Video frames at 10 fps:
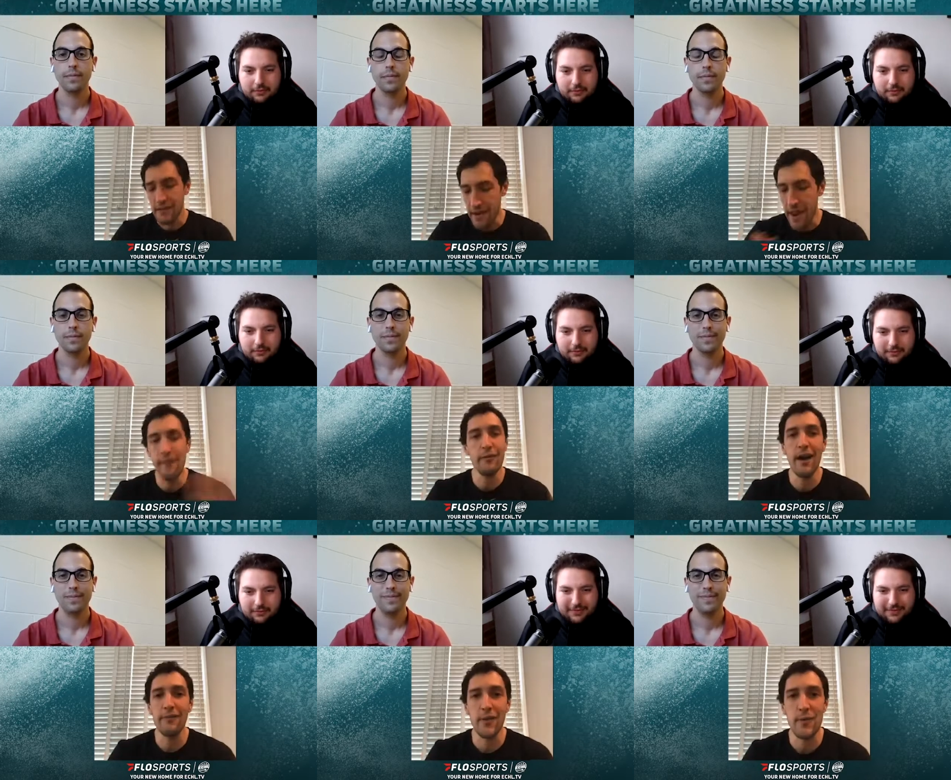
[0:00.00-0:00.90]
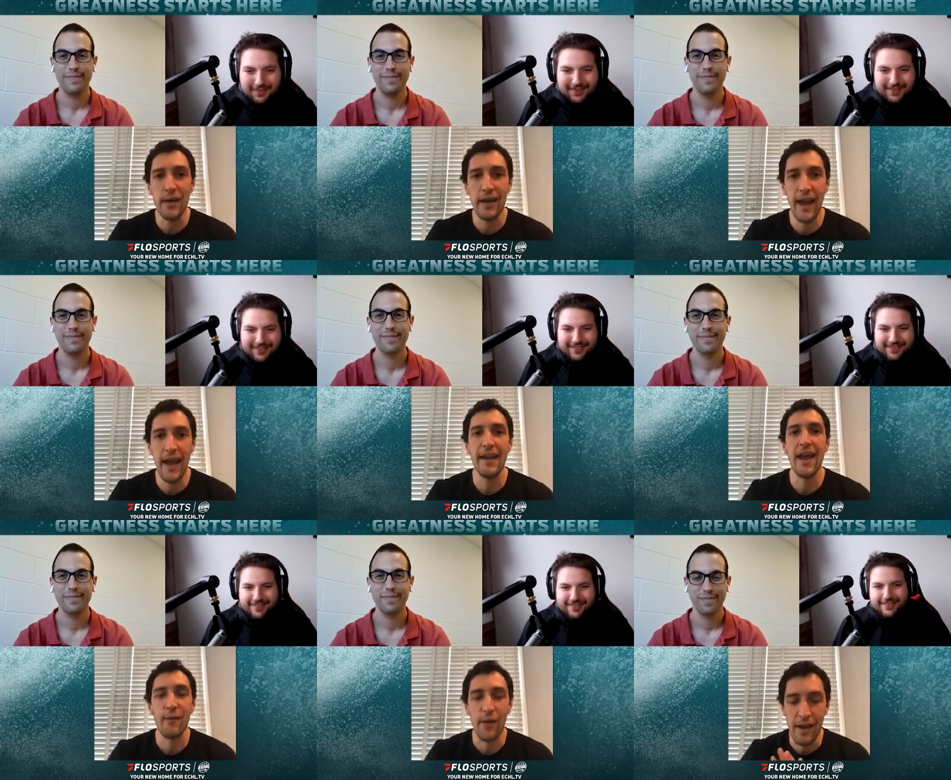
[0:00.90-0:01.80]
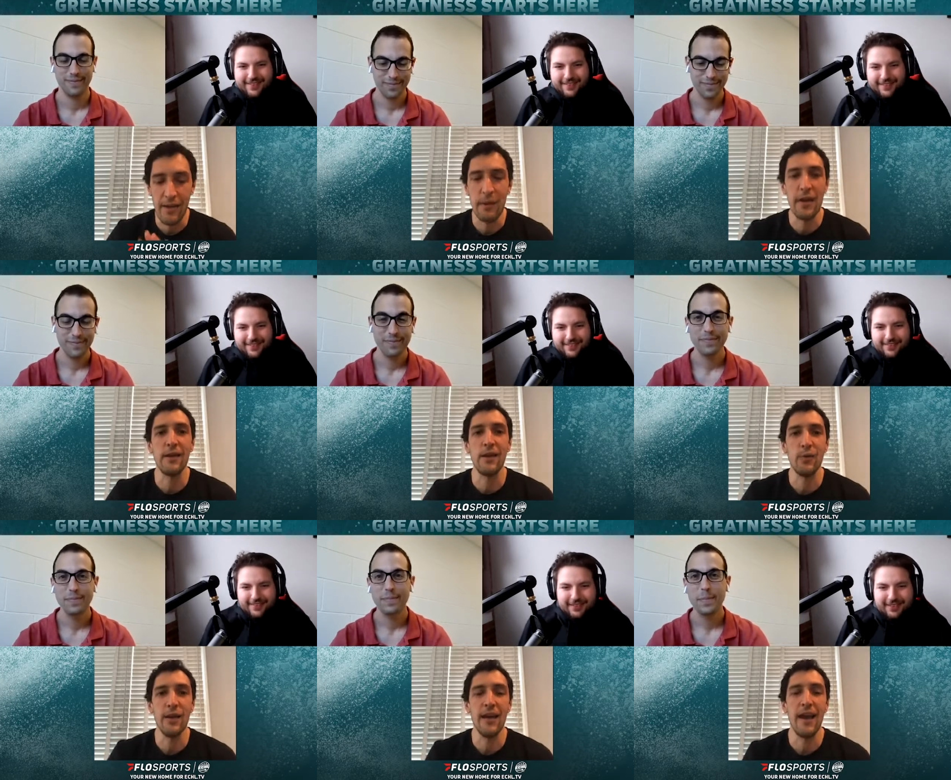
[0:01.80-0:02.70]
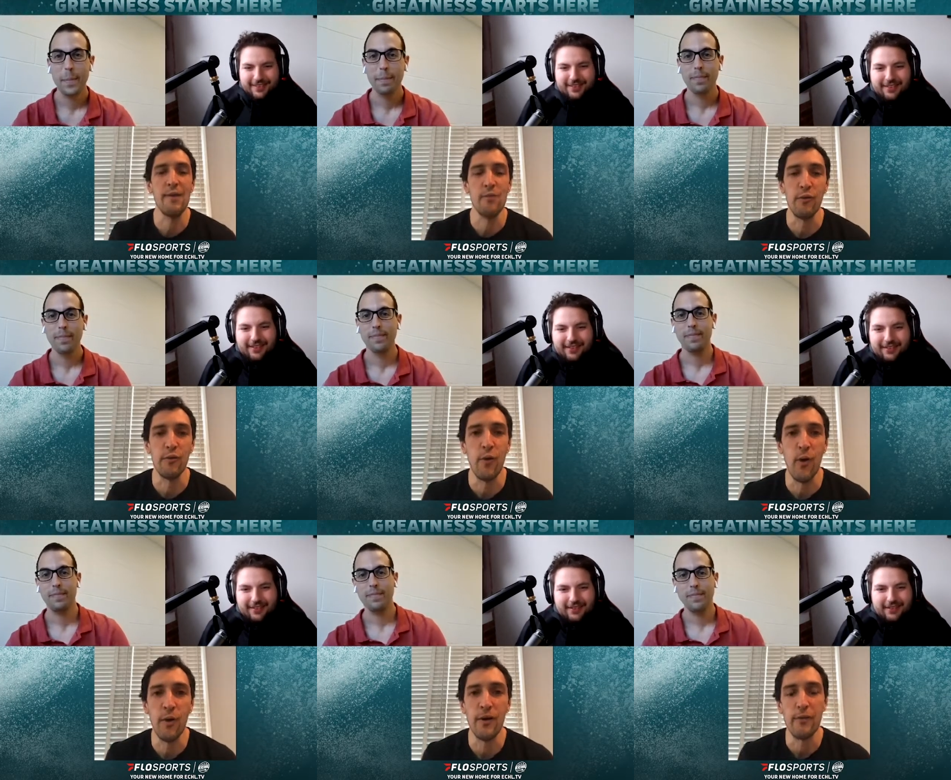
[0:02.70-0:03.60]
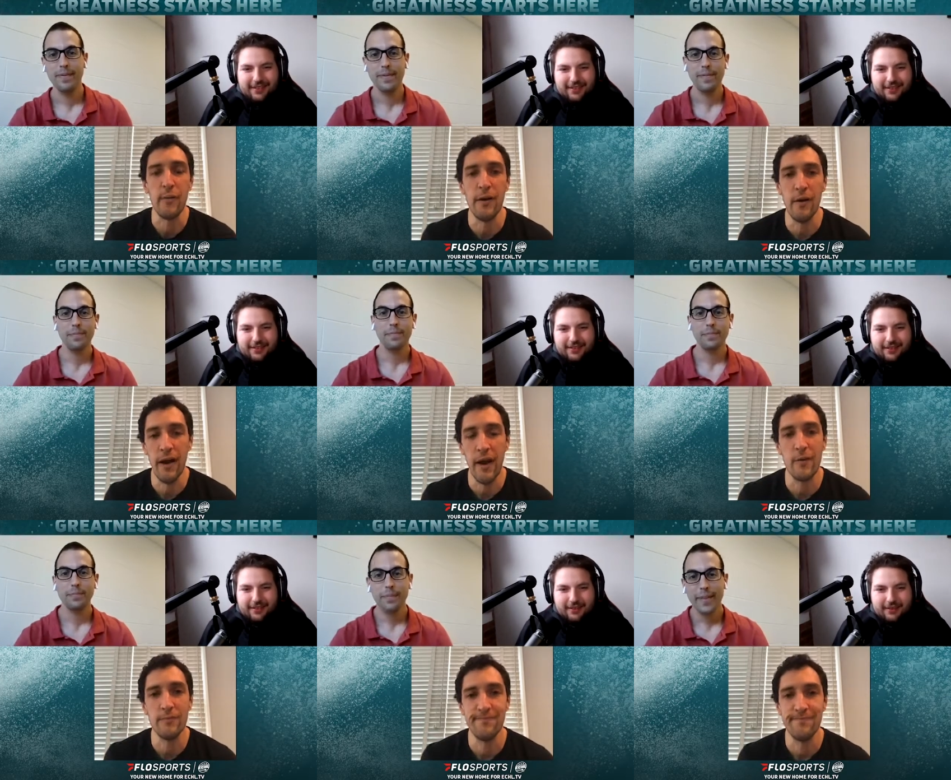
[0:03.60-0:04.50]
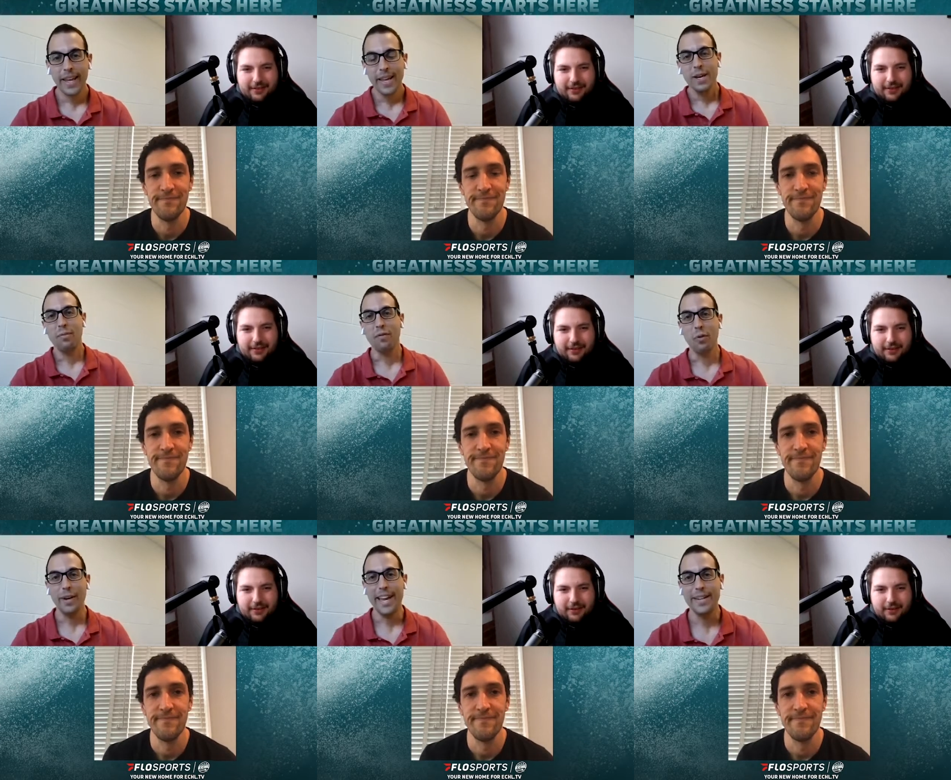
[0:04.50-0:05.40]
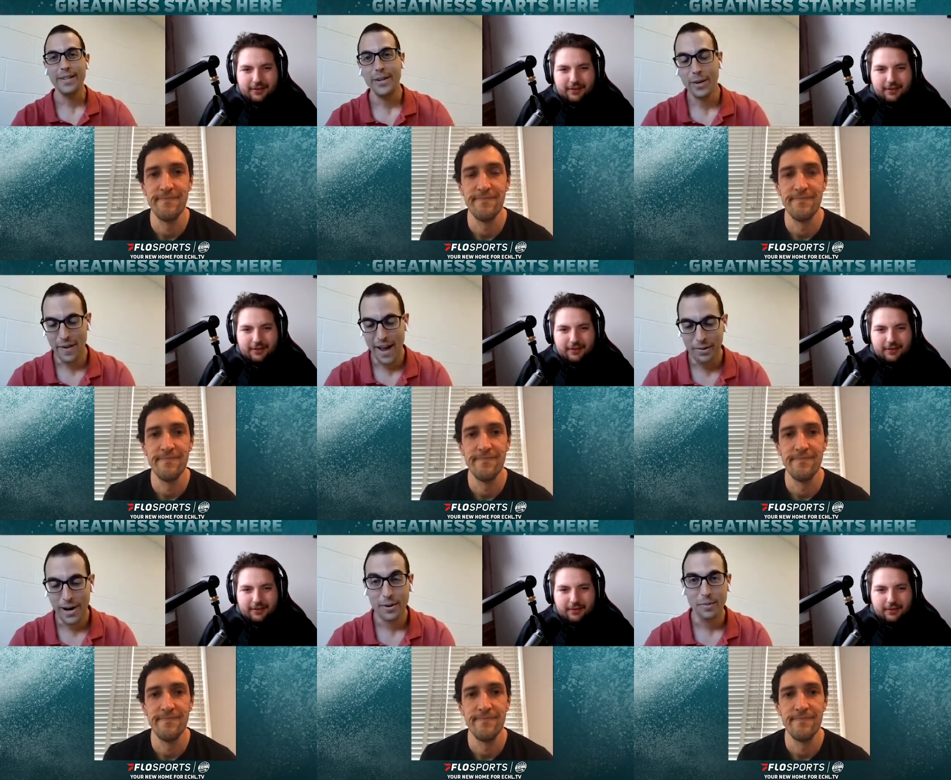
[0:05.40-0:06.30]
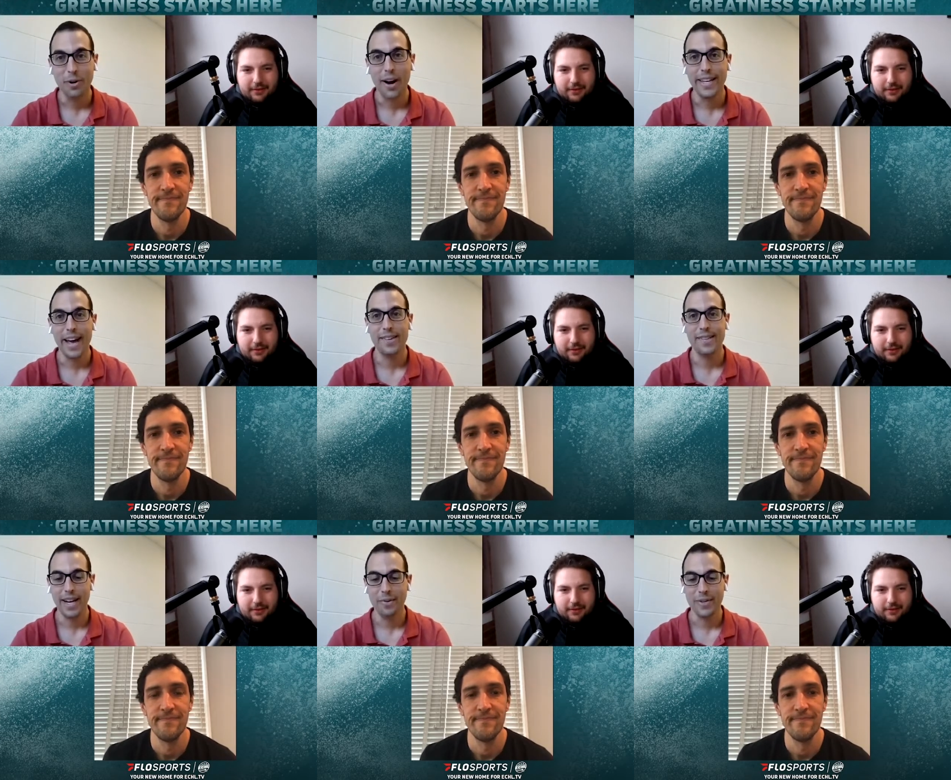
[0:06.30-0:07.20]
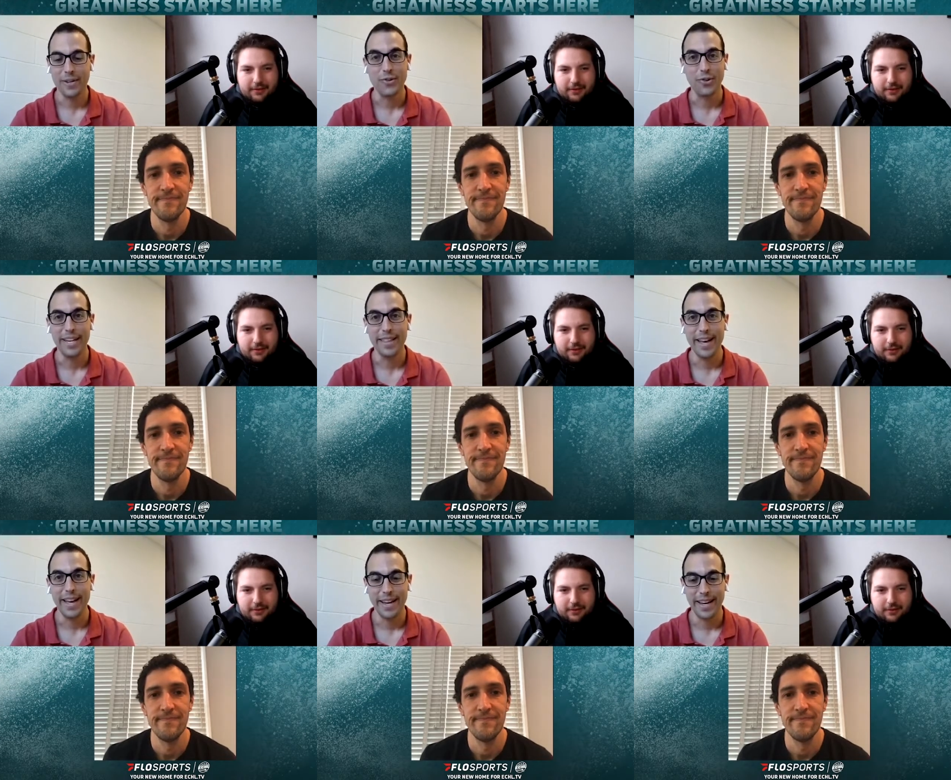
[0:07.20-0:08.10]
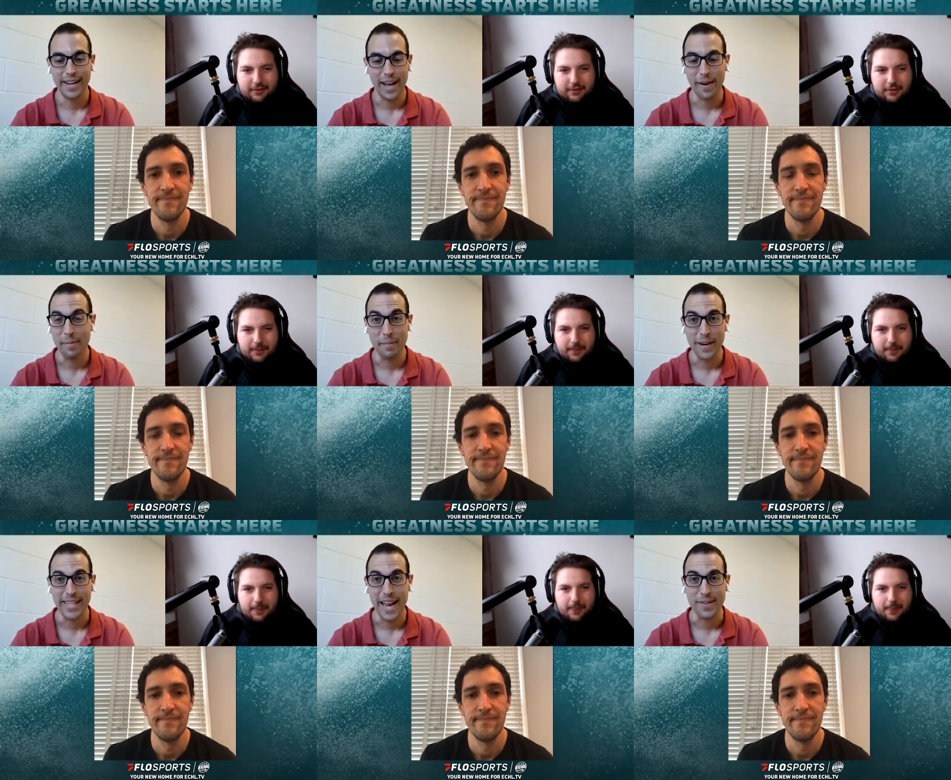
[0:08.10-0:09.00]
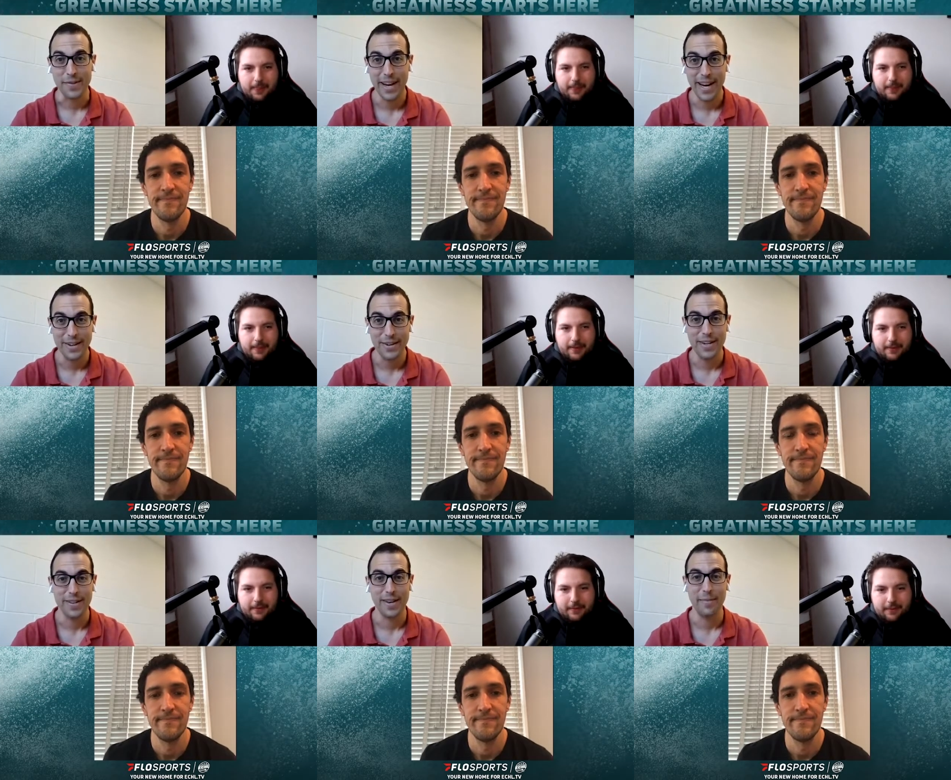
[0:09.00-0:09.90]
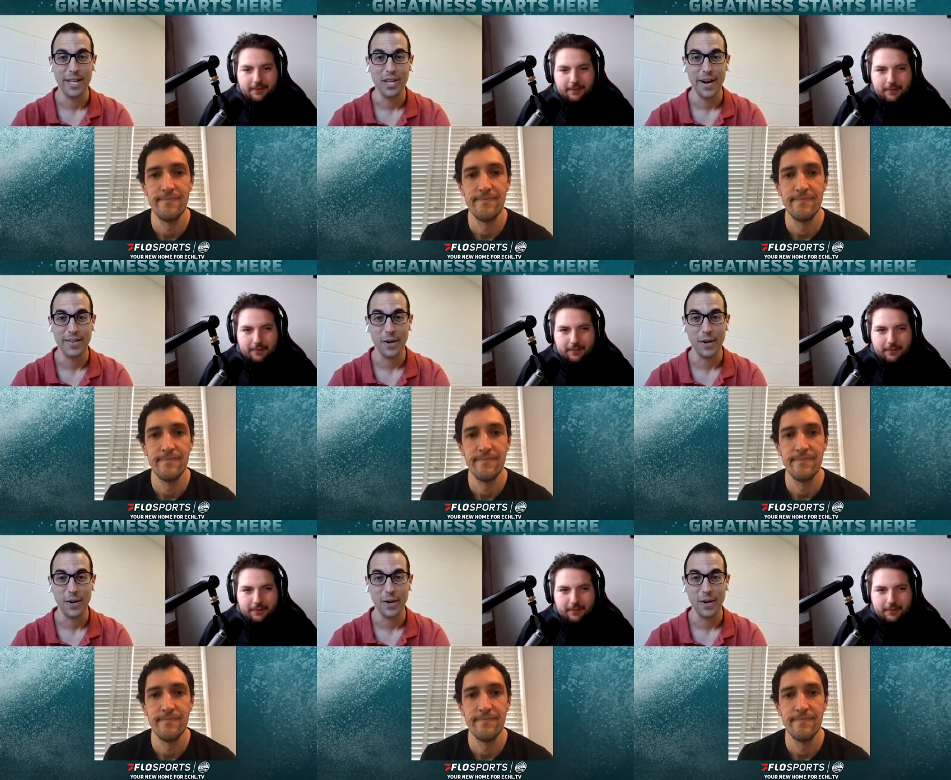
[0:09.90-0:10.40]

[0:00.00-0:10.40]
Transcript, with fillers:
Speaker 1: never have to do it again.
Speaker 2: And we can be at the arena now moving forward from here on out. Before we get into your background in broadcasting, I was intrigued that I'm a big tennis fan, and you did some of the U.S.